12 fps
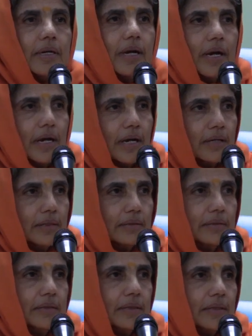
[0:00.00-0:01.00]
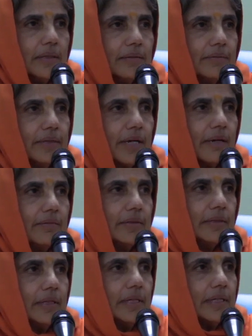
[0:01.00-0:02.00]
And we have
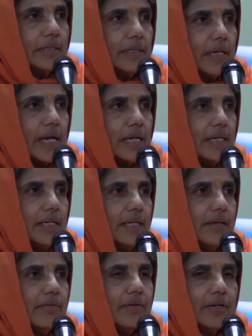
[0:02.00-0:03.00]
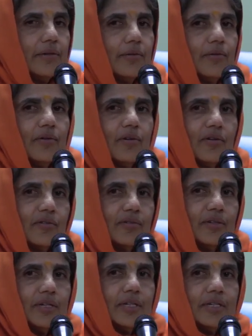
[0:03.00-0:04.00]
a grainy video
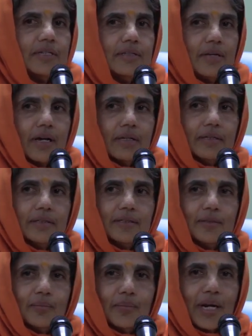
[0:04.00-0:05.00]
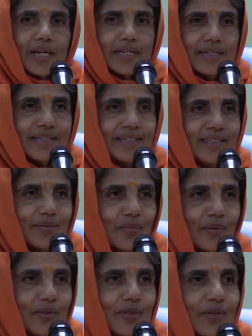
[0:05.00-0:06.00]
of young, sprightly
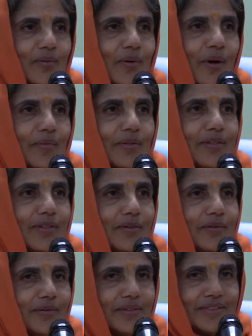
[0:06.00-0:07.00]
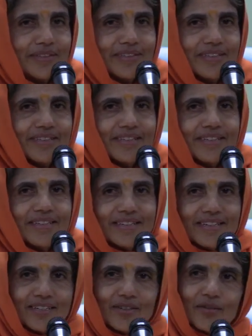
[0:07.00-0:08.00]
Pujya Swamiji going
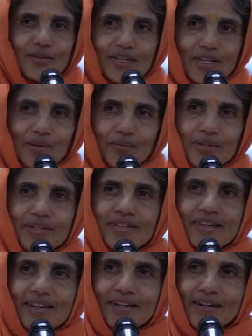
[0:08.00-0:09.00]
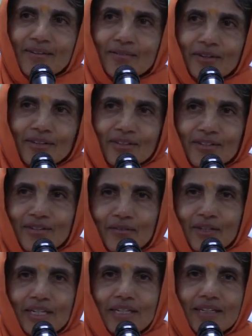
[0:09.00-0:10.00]
and doing Abhisheka for the
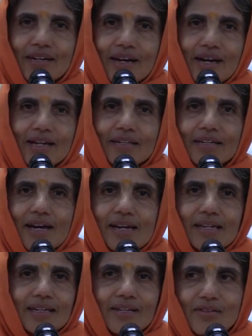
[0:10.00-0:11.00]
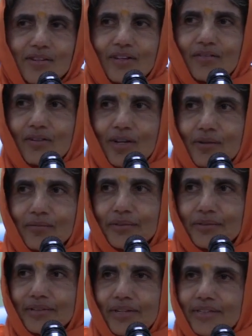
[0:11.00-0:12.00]
Shivalinga and arranging
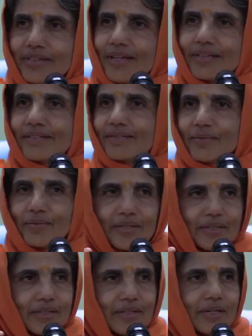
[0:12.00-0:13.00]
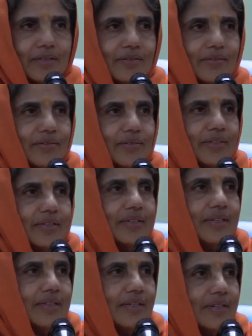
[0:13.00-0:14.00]
flowers. That's very nice to
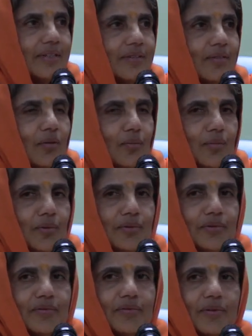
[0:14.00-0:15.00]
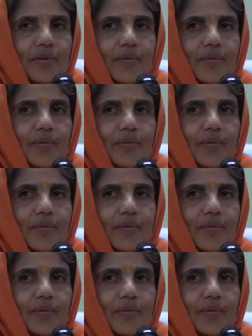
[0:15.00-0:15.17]
see. So beautiful.